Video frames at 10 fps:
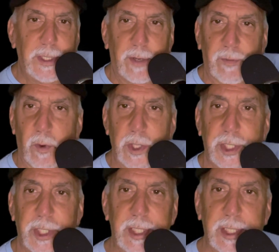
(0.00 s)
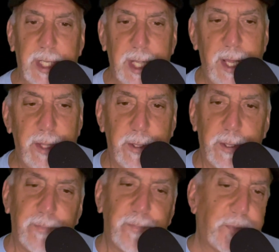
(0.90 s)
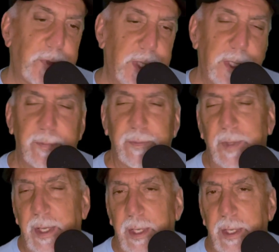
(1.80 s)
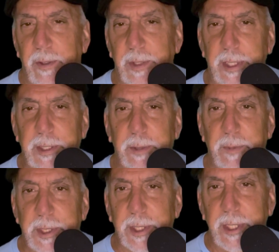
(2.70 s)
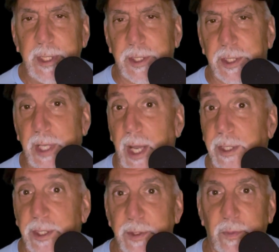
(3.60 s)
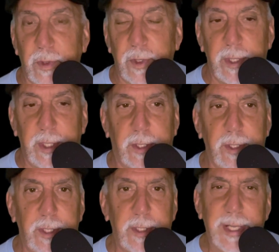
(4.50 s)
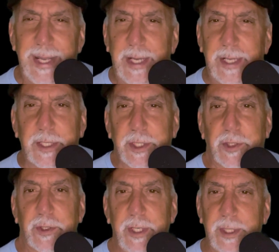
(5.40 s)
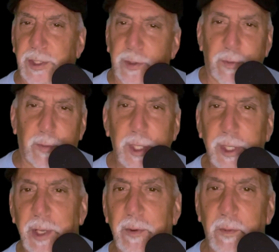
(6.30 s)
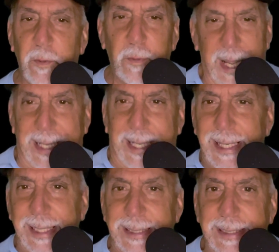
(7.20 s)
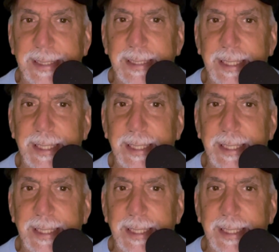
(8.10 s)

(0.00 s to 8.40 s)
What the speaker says: of course you get together, and the intimacy, the sex is really good, and it's thrilling again.